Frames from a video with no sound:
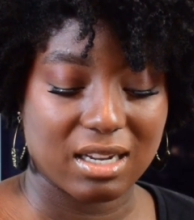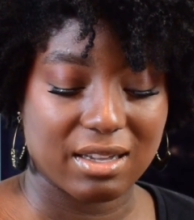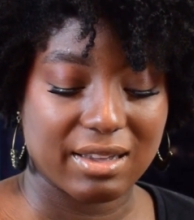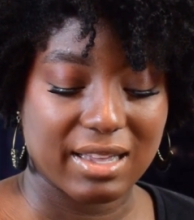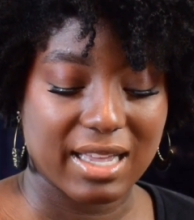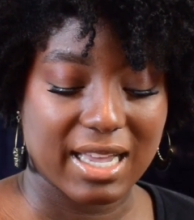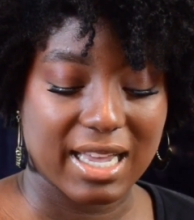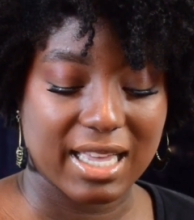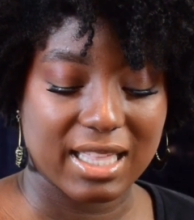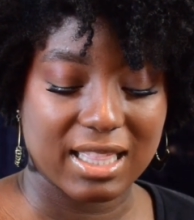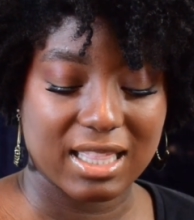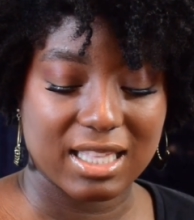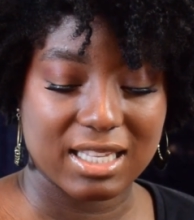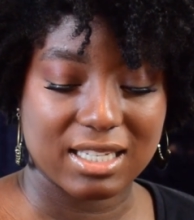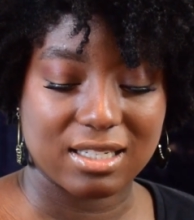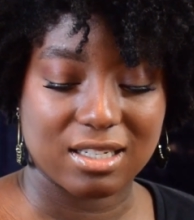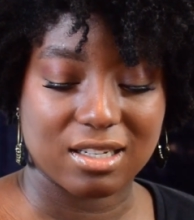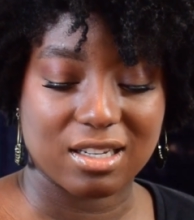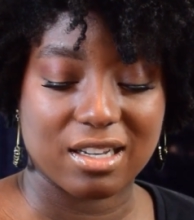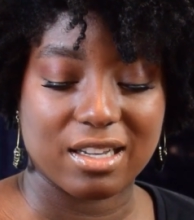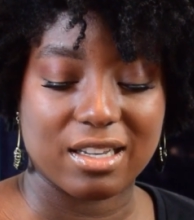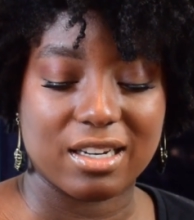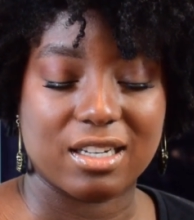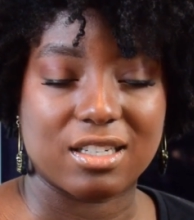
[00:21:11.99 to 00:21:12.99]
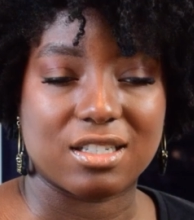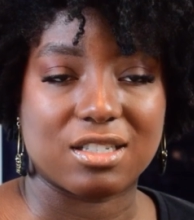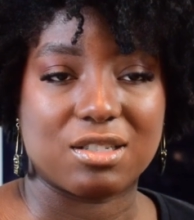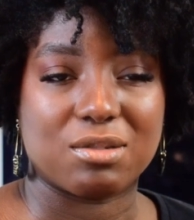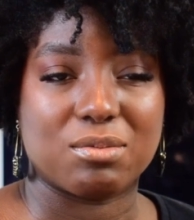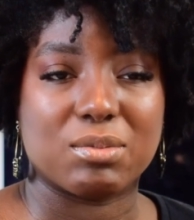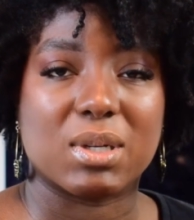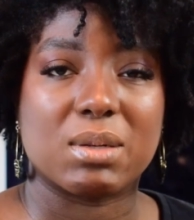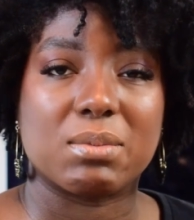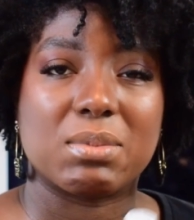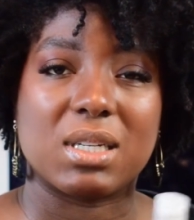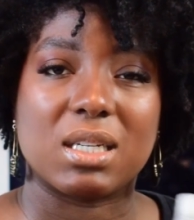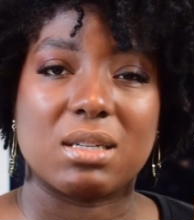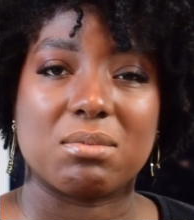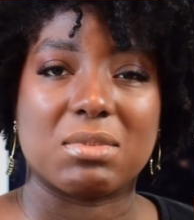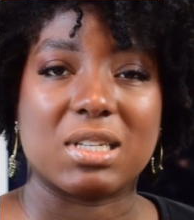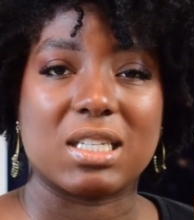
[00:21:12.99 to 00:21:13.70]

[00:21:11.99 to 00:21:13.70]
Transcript: I'll add this on and just rub it in